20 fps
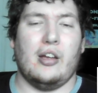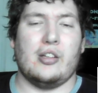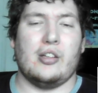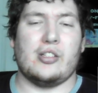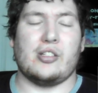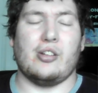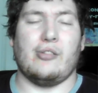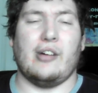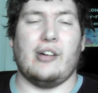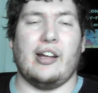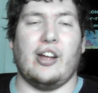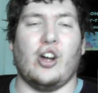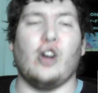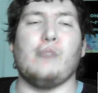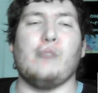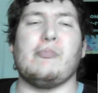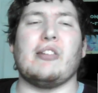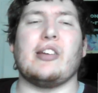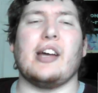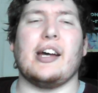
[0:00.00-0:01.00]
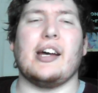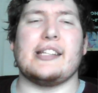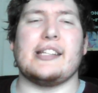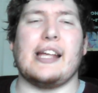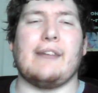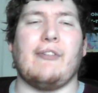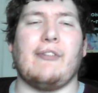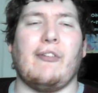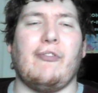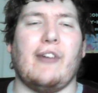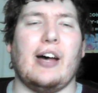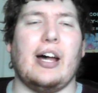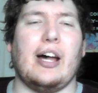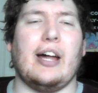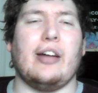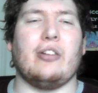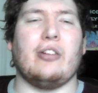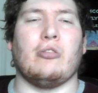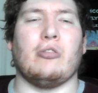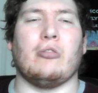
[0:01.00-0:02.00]
So I hope you guys have a
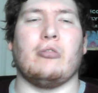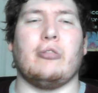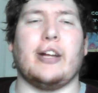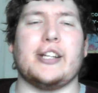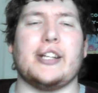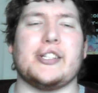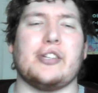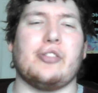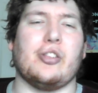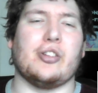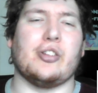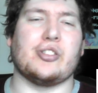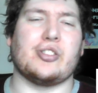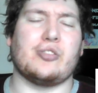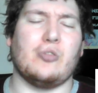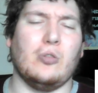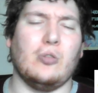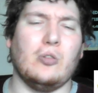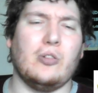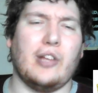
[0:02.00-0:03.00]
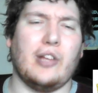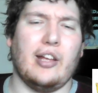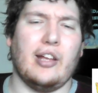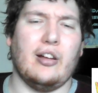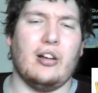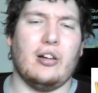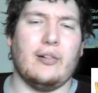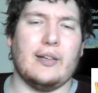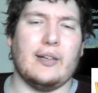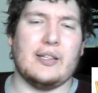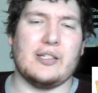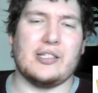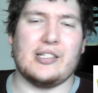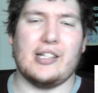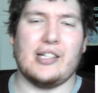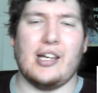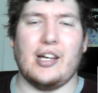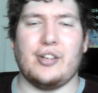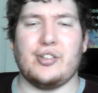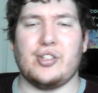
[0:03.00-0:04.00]
fine rest of the school year and
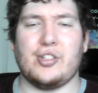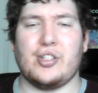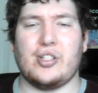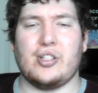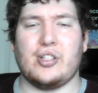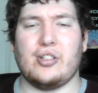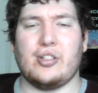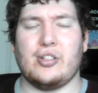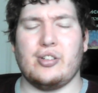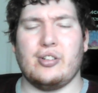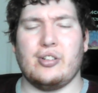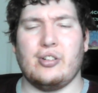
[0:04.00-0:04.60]
such.